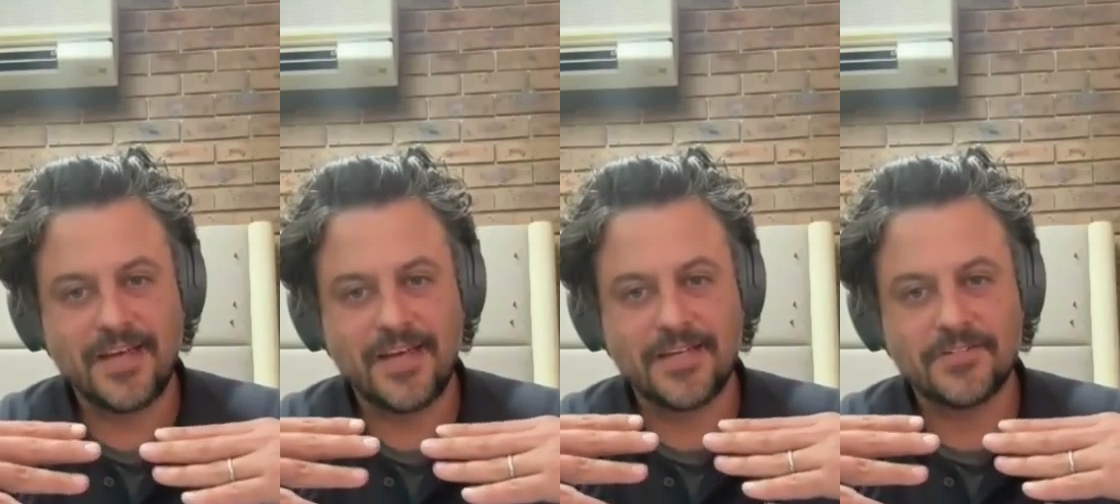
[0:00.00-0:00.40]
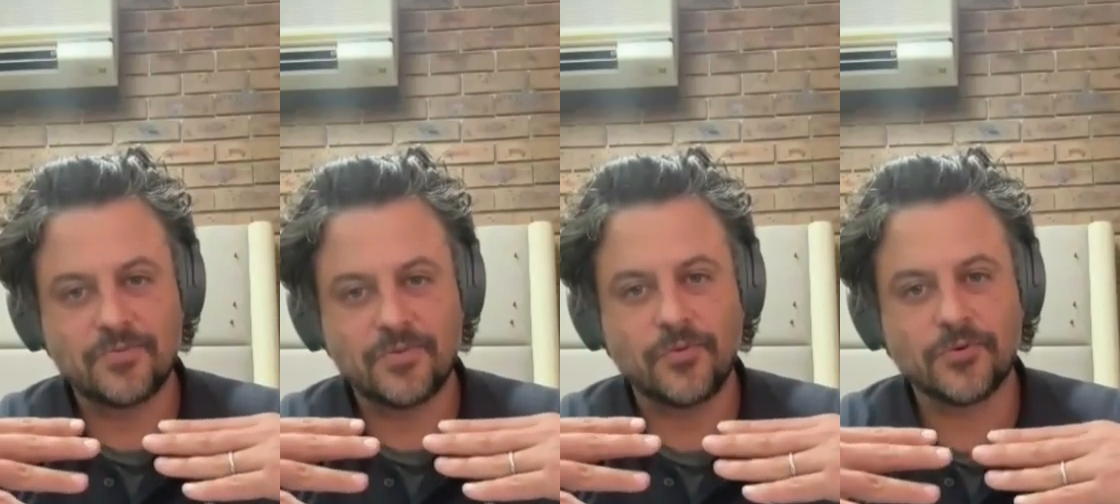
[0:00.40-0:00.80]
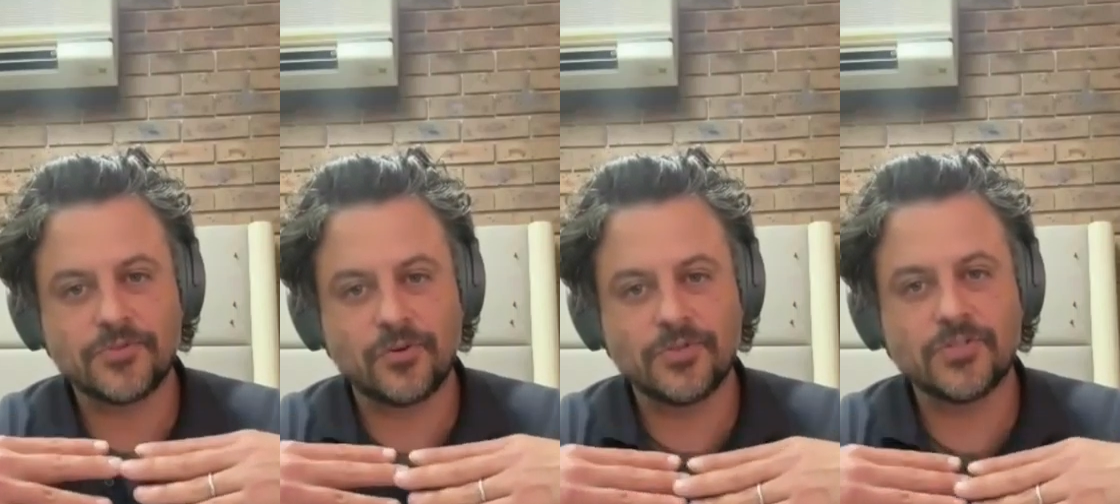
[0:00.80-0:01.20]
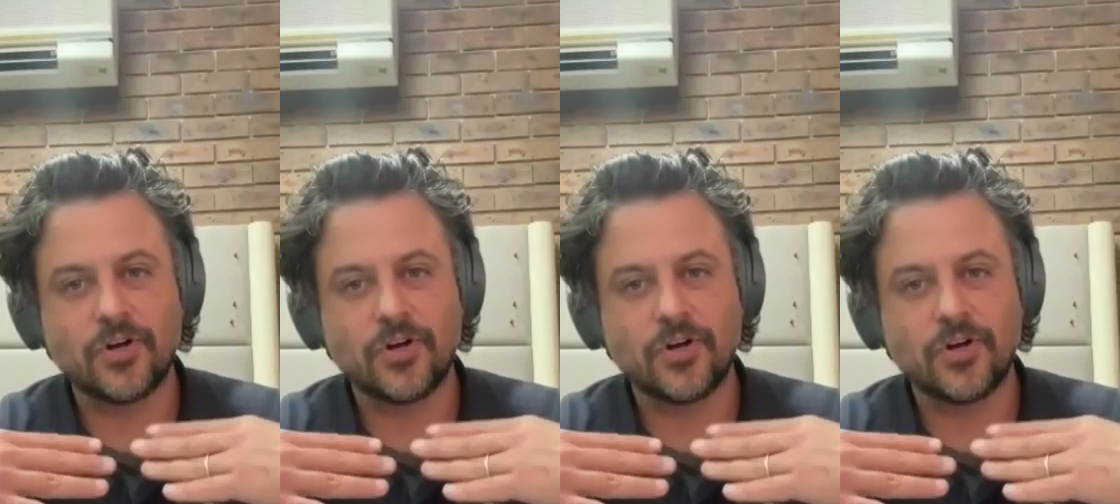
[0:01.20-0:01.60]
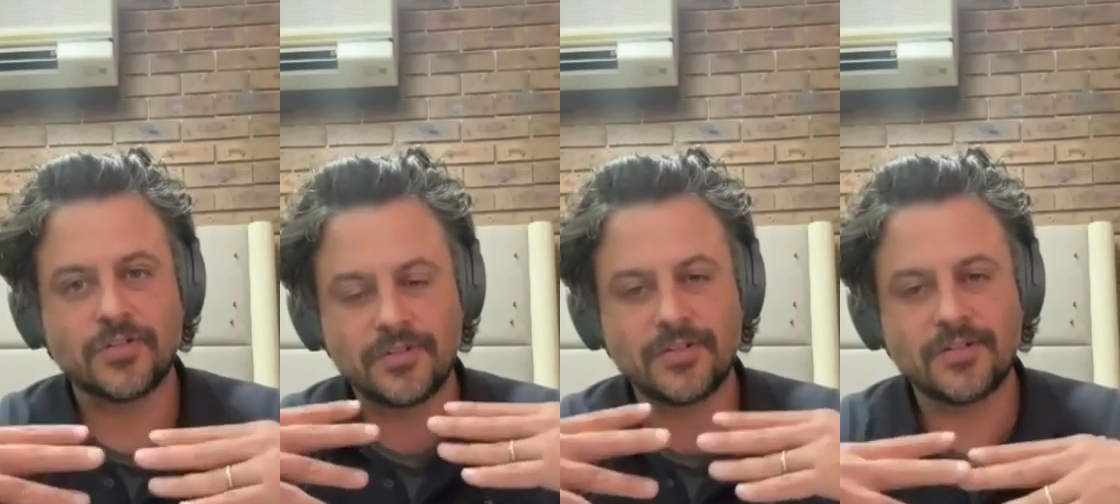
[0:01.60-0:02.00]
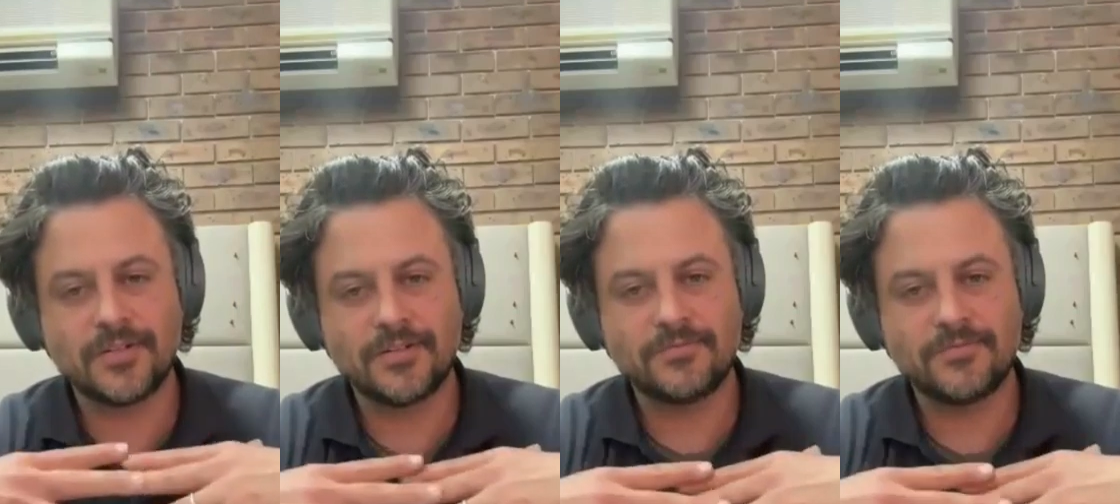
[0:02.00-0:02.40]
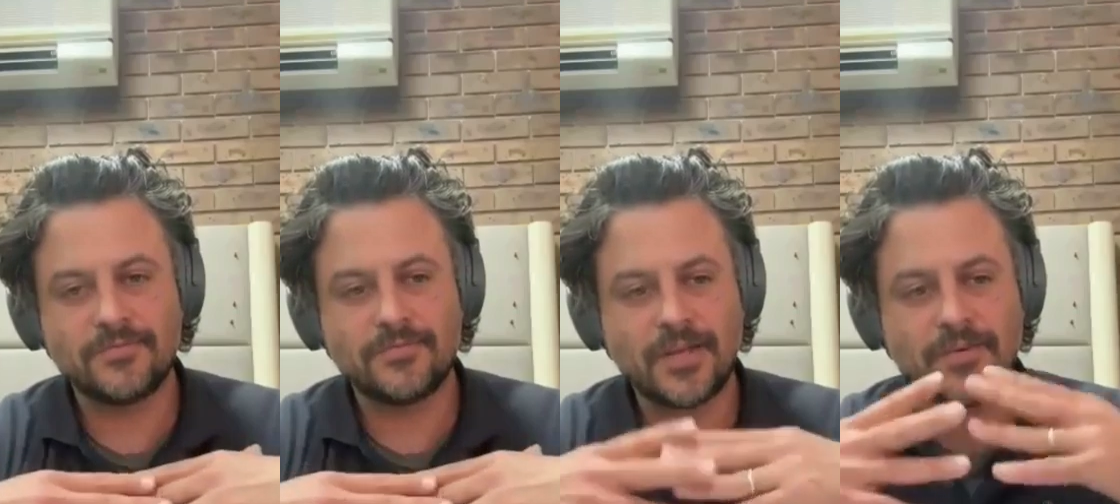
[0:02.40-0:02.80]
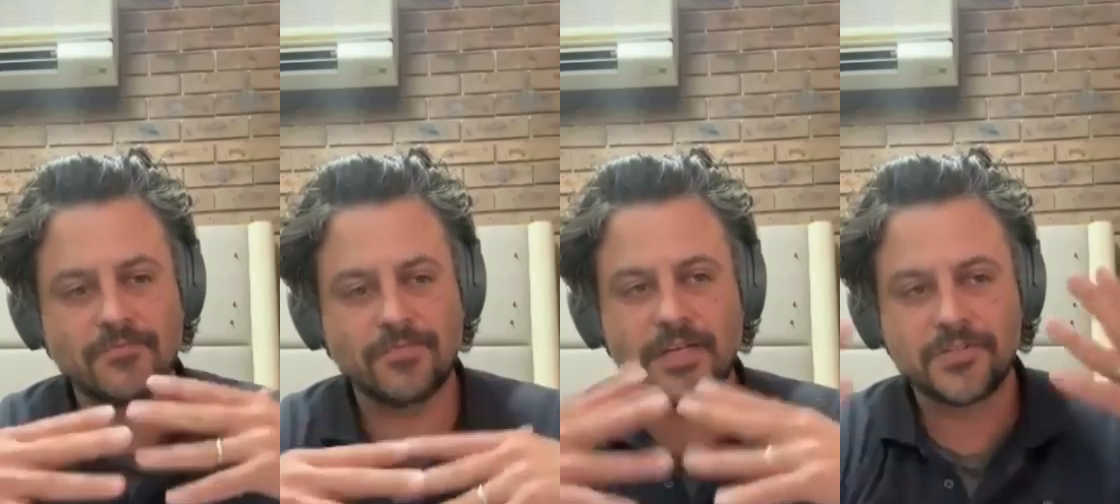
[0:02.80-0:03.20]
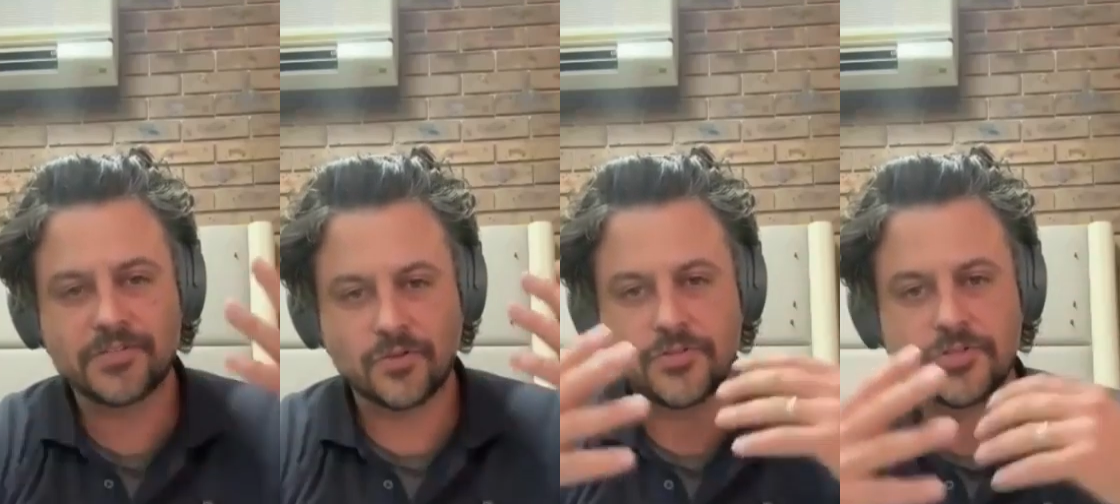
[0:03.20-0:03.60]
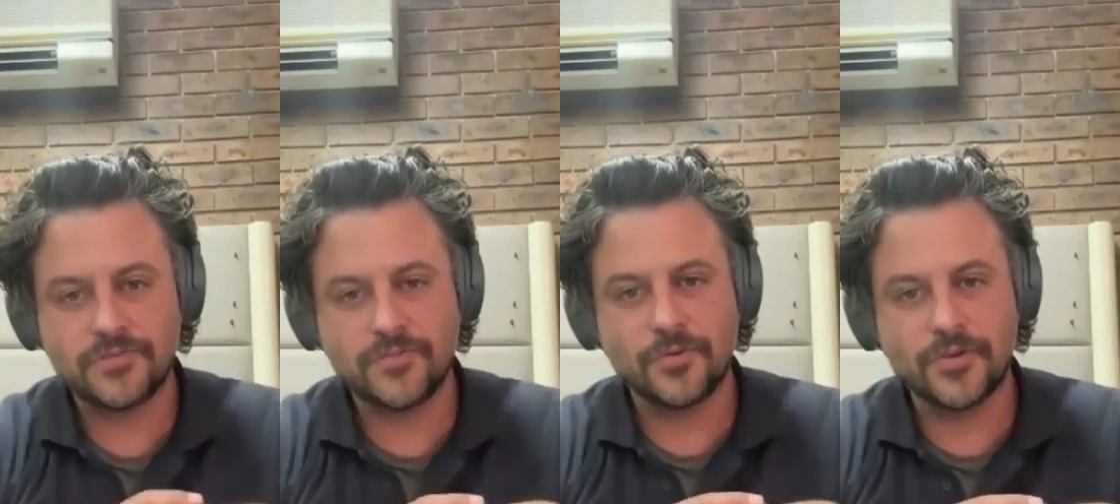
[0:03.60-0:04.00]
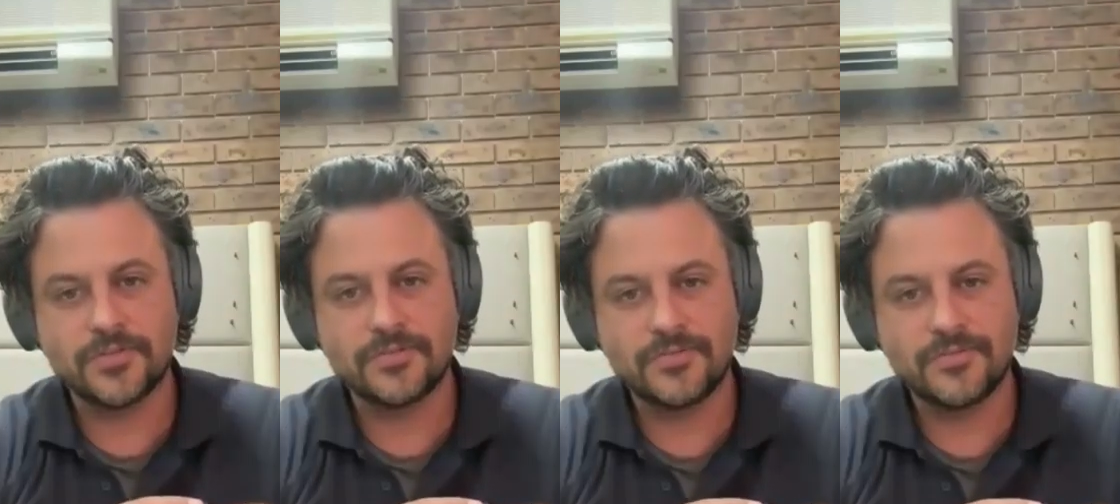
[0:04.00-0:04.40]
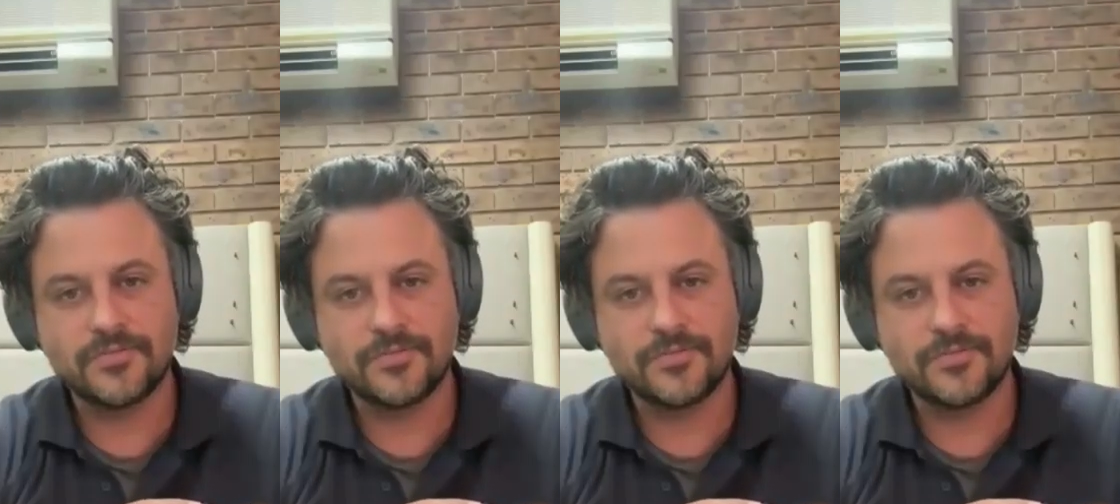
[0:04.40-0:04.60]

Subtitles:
and we've also resolved and have plenty of solutions for those